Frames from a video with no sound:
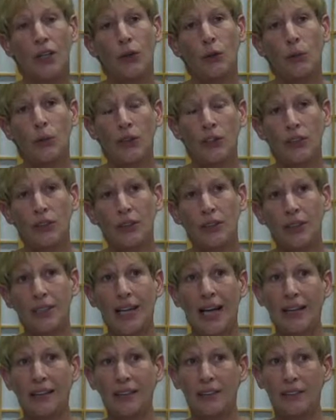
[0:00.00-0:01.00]
where you can
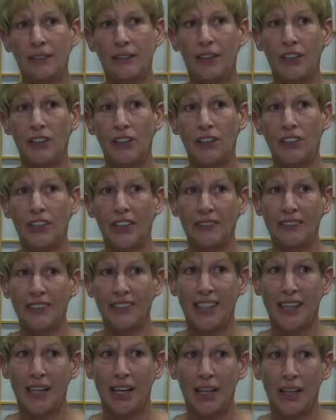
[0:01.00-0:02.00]
actually find yourself
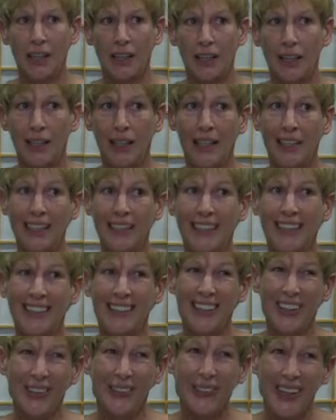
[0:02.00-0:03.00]
saying, you
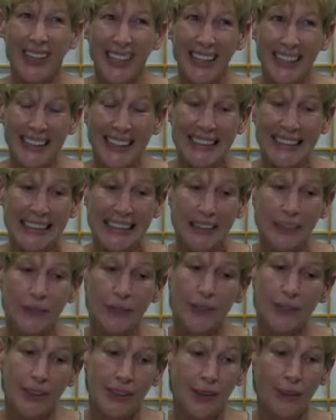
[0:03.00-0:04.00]
know what, I
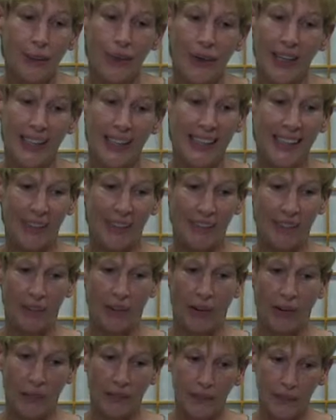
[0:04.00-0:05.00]
really don't want to get
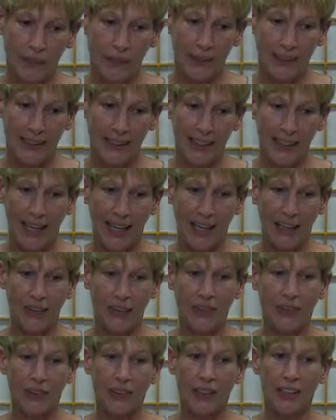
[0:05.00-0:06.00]
involved with this
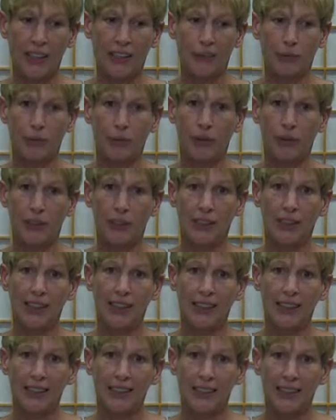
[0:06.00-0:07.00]
anger that this person
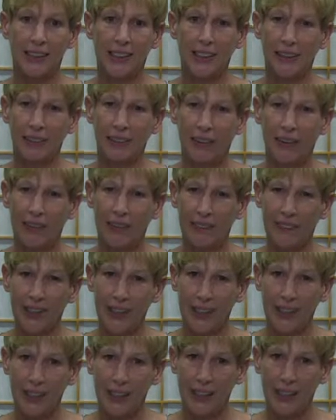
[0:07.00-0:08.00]
is involved
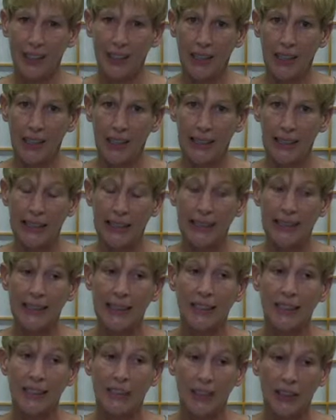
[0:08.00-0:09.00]
in,
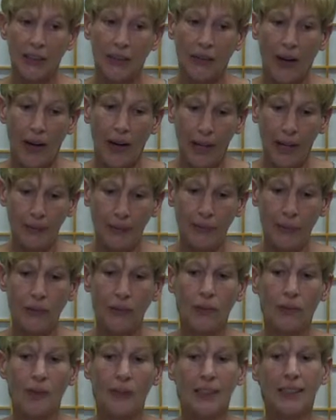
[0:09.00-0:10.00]
so I'm
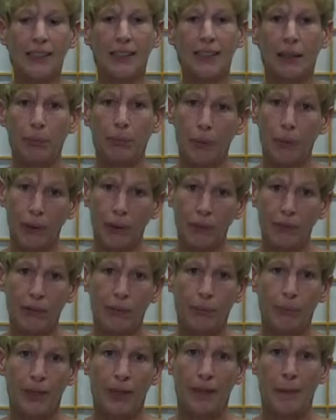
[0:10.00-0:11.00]
going to step away
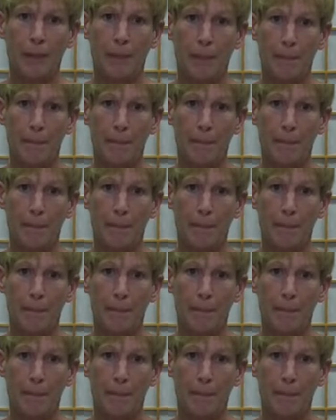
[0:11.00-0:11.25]
from it